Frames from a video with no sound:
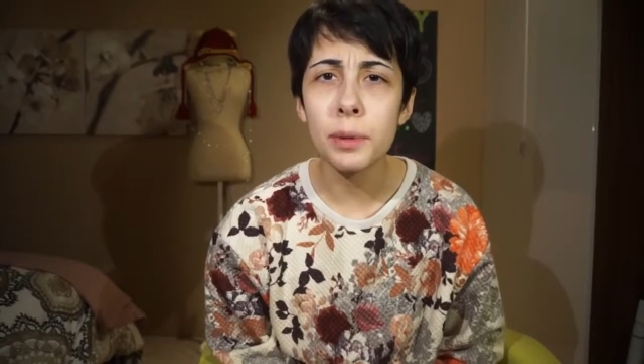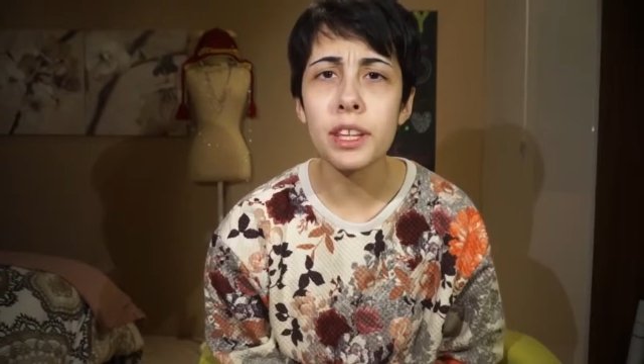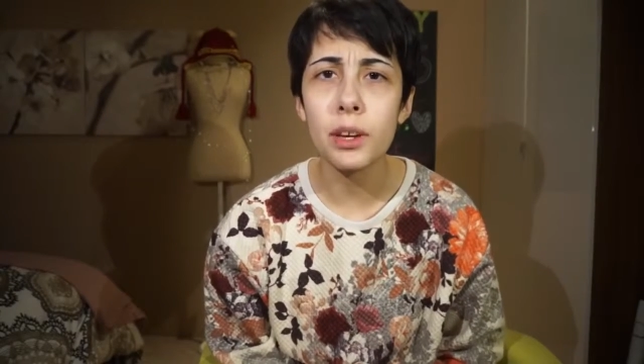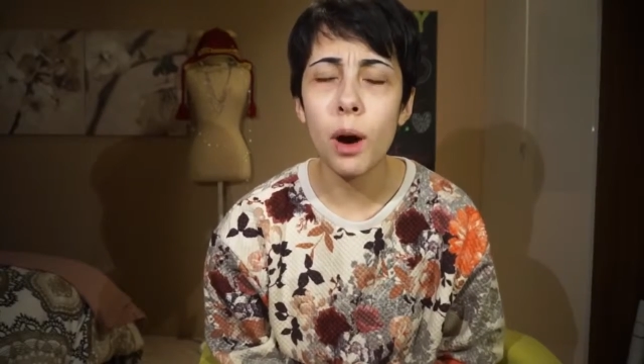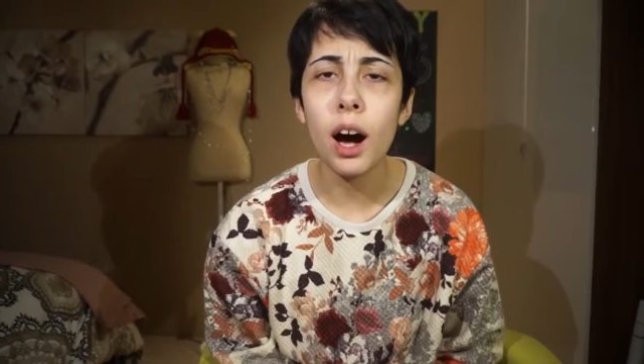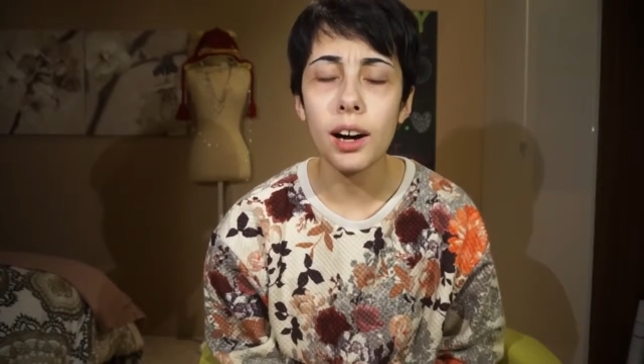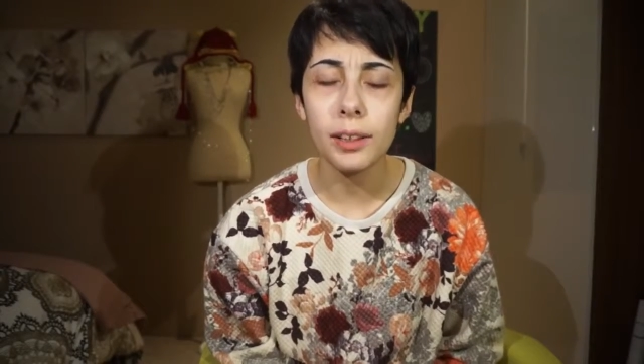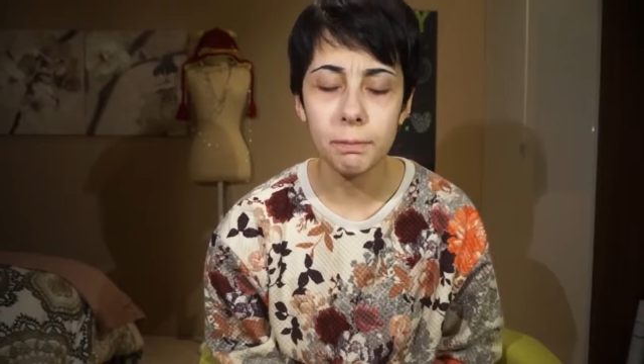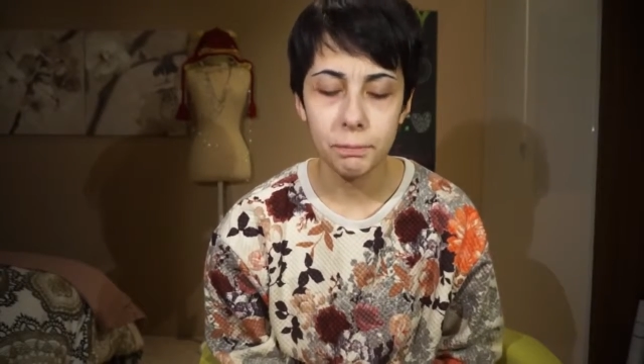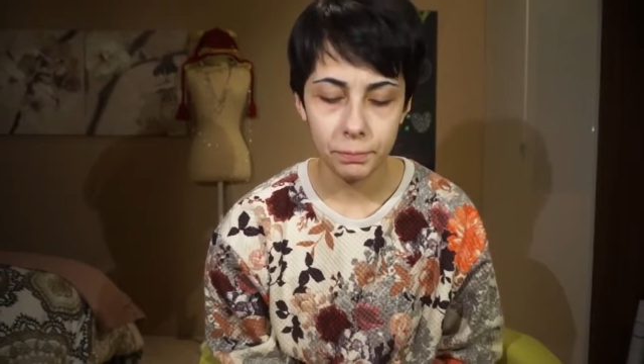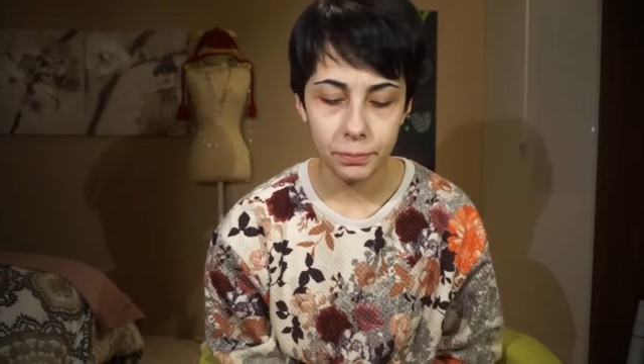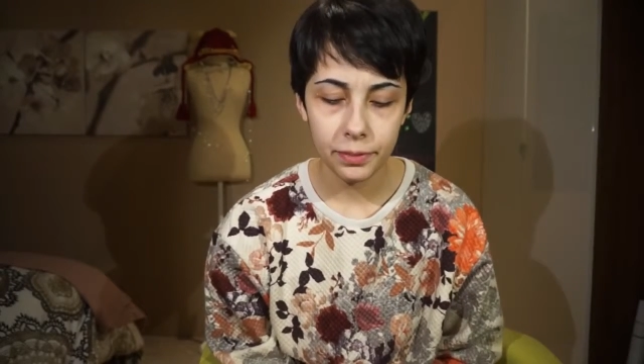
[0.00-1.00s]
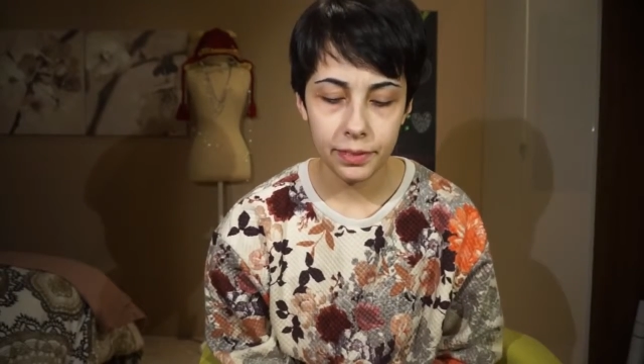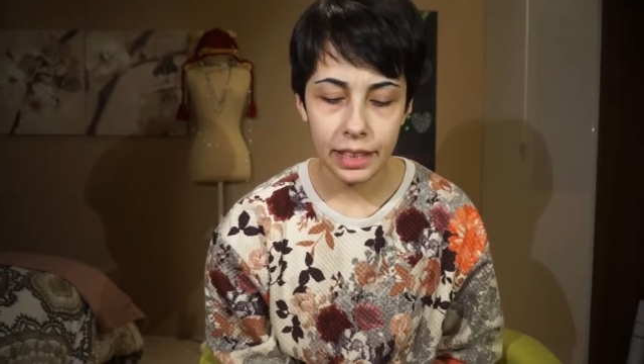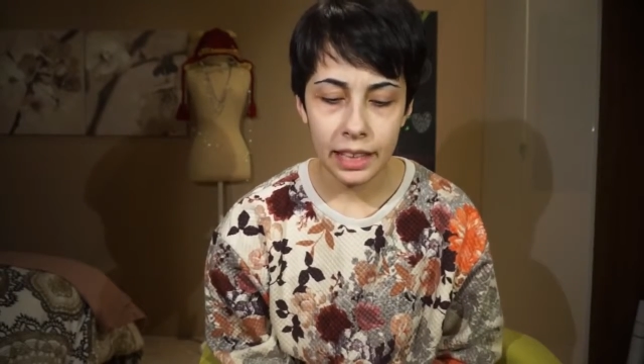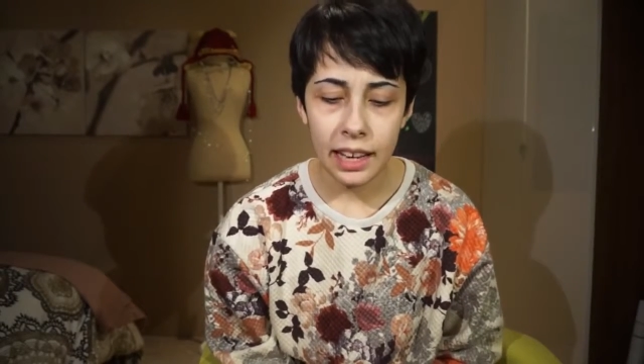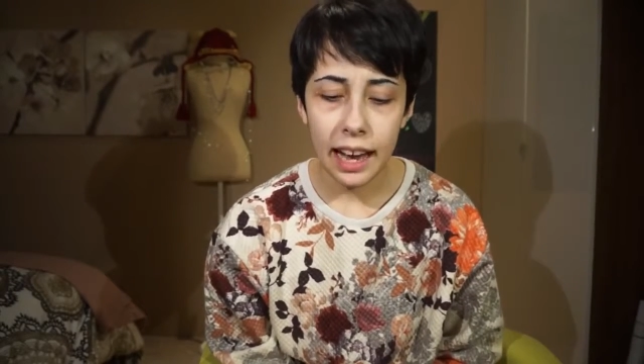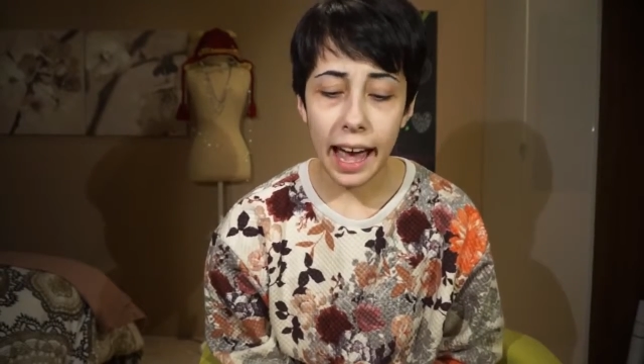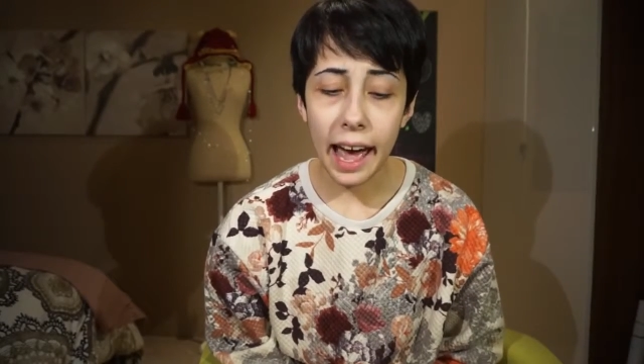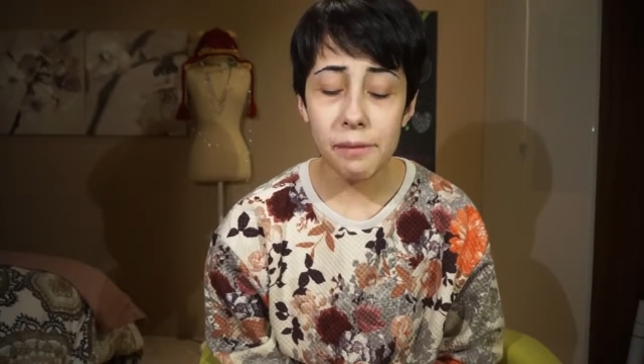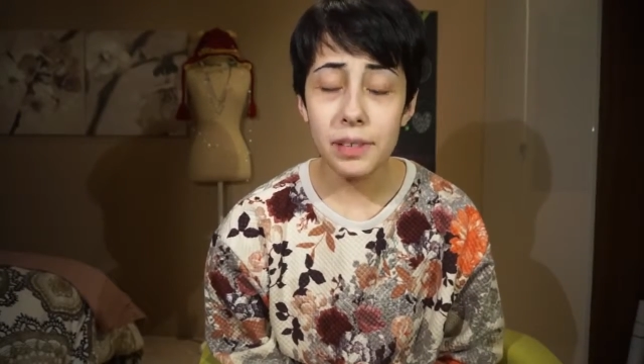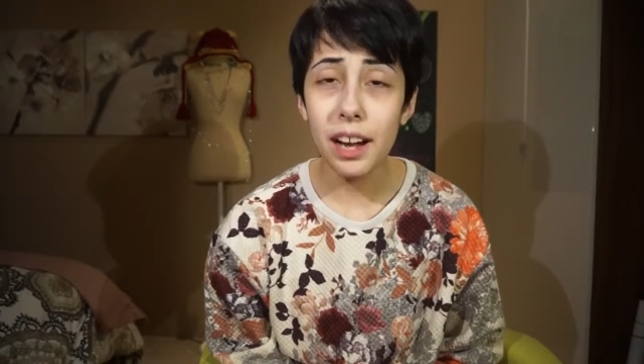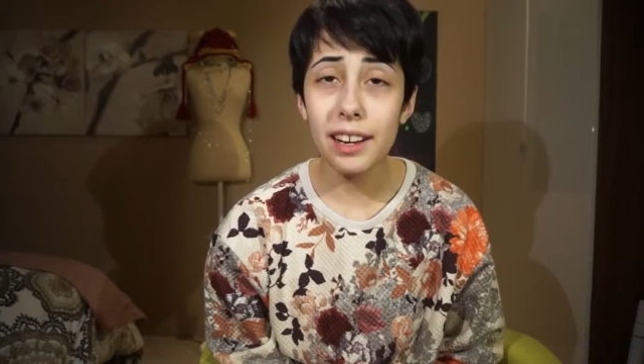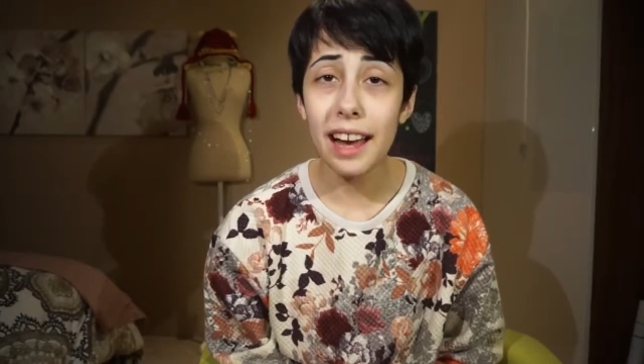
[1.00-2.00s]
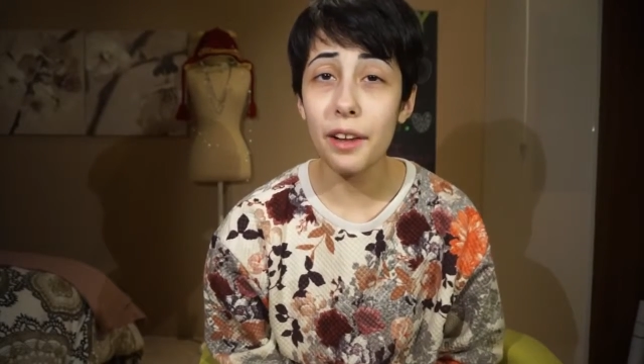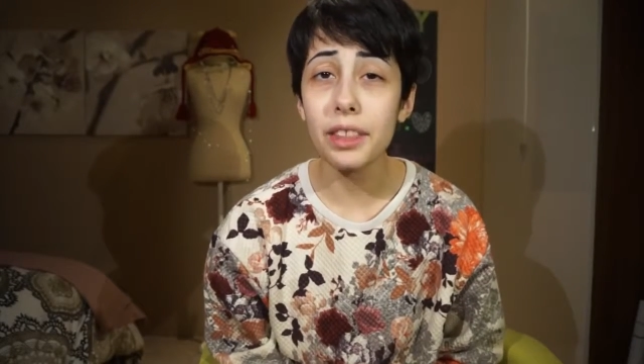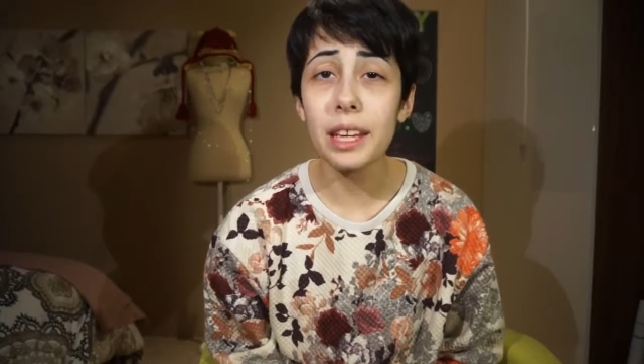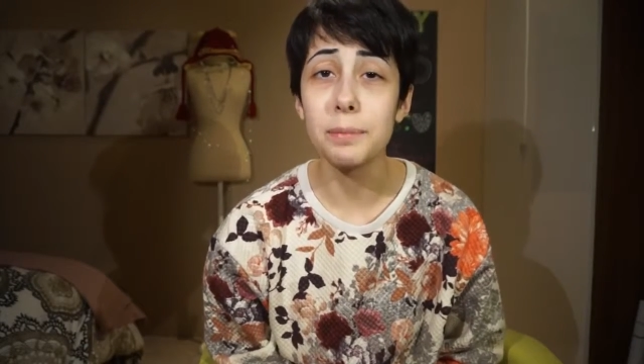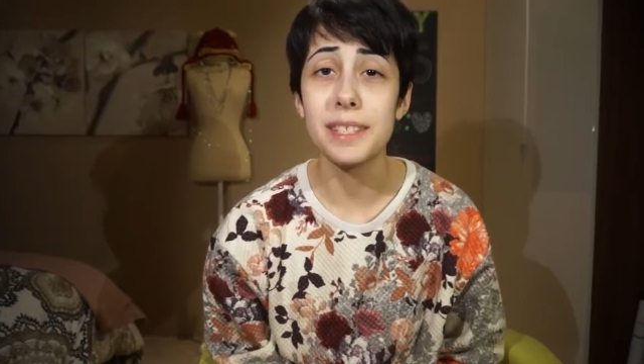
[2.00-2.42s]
with you all. I have an unhealthy